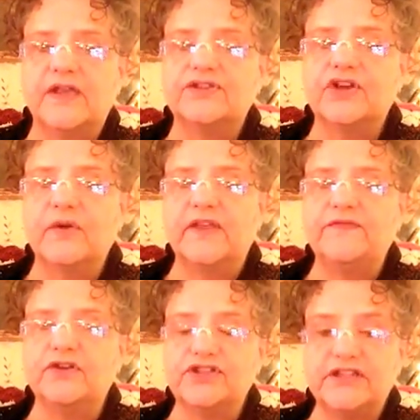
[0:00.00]
So
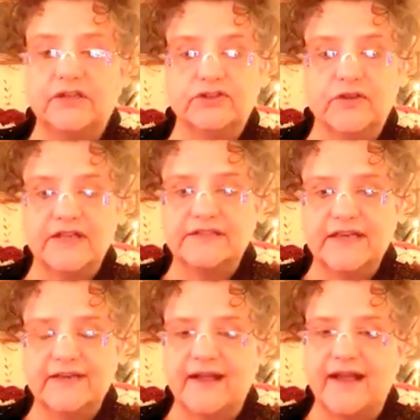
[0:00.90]
if you're still
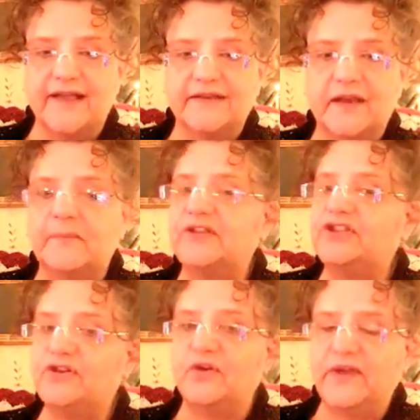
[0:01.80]
trusting God,
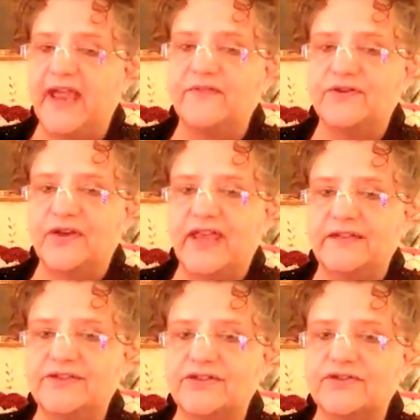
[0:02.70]
but you don't have your
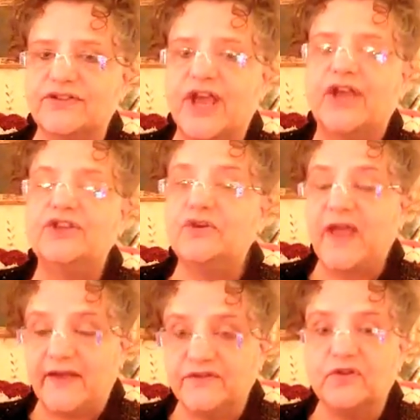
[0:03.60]
answers, you
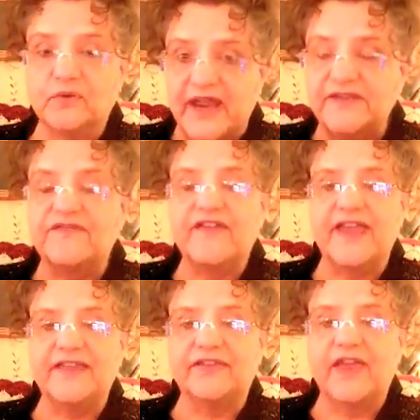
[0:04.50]
have great
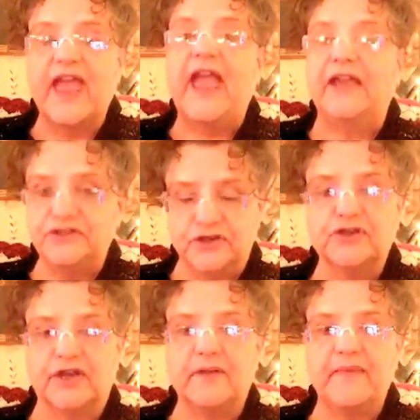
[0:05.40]
faith, and
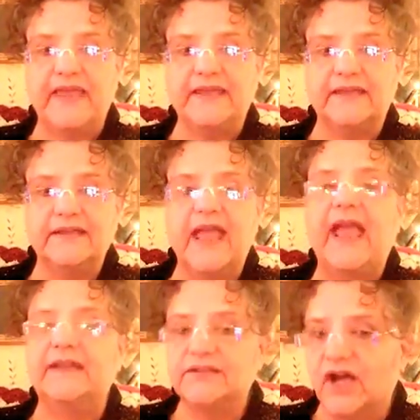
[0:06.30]
you're going to make it.
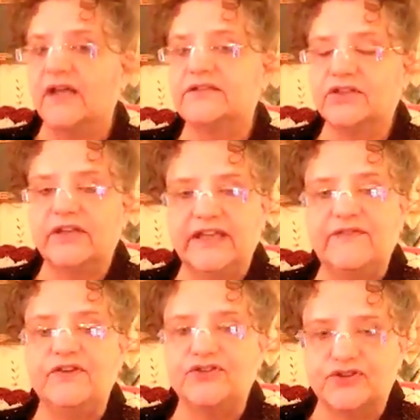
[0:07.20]
And God's going to
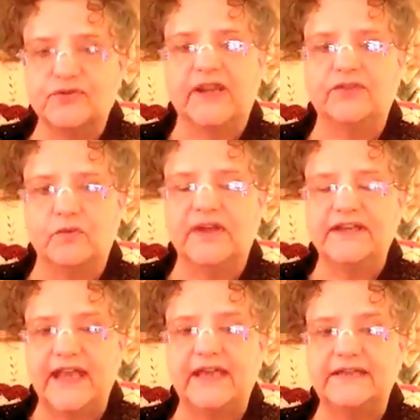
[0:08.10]
give you strength
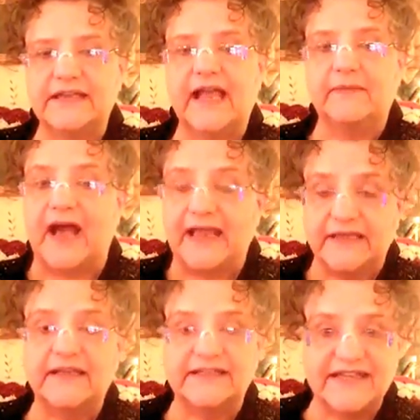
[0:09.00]
one day at a time. I
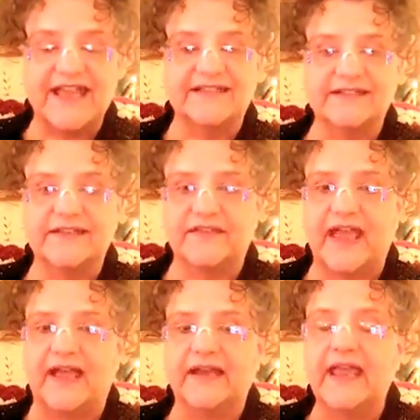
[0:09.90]
can attest to
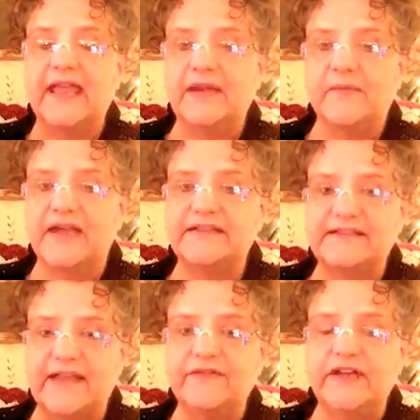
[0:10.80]
that in my
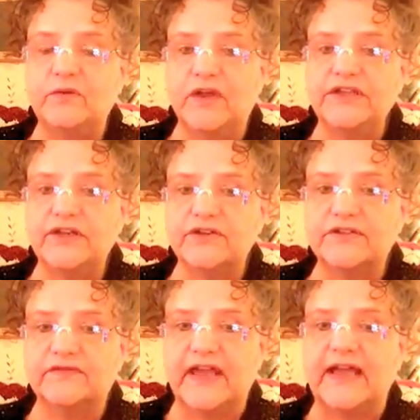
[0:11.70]
71
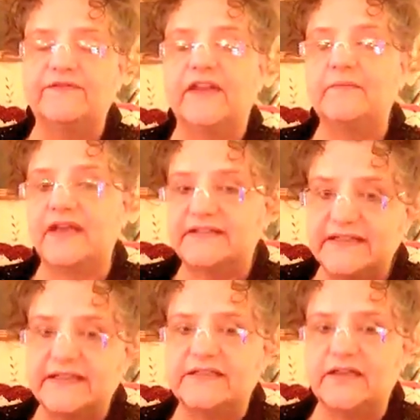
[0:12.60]
years of life and my
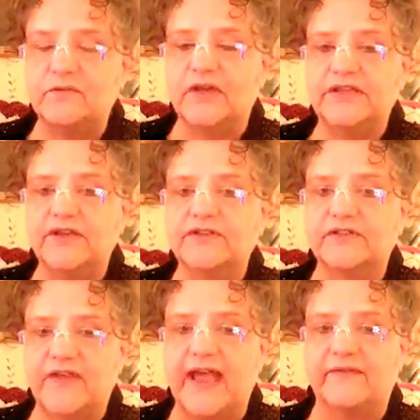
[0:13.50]
61
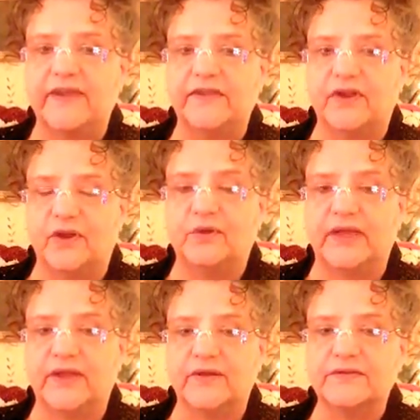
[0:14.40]
years of having the
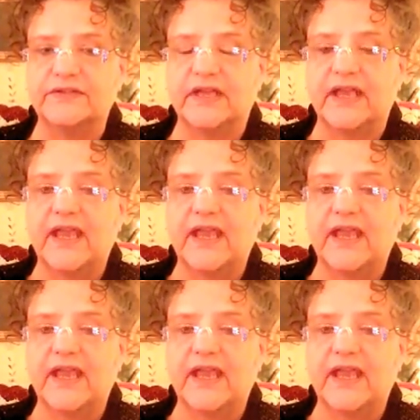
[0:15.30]
Holy Ghost.